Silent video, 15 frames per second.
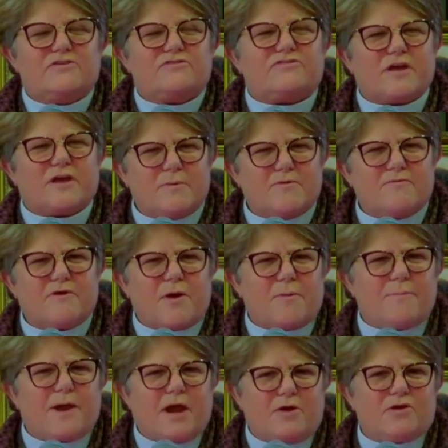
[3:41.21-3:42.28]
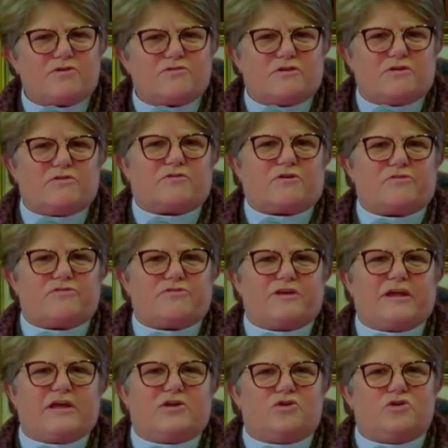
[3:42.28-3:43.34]
Some of our parishes are
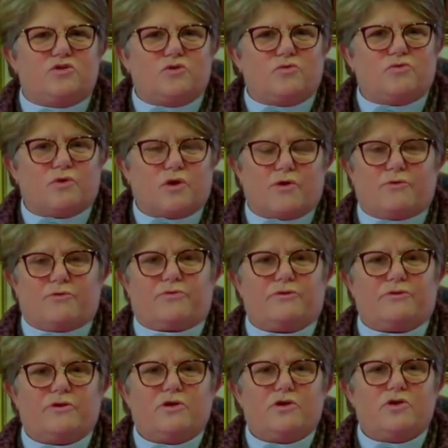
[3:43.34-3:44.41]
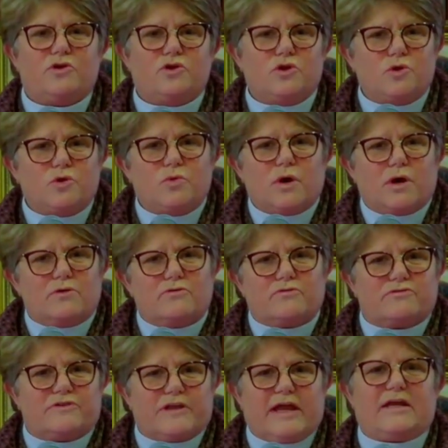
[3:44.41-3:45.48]
seeing new growth, new
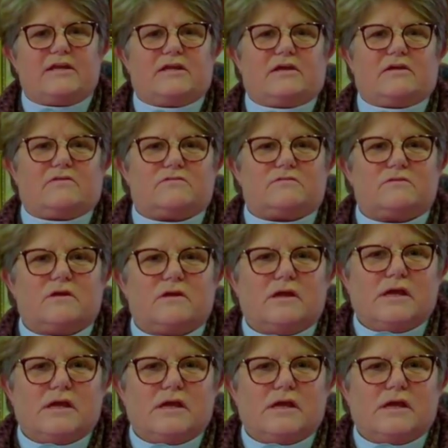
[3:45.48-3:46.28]
understandings.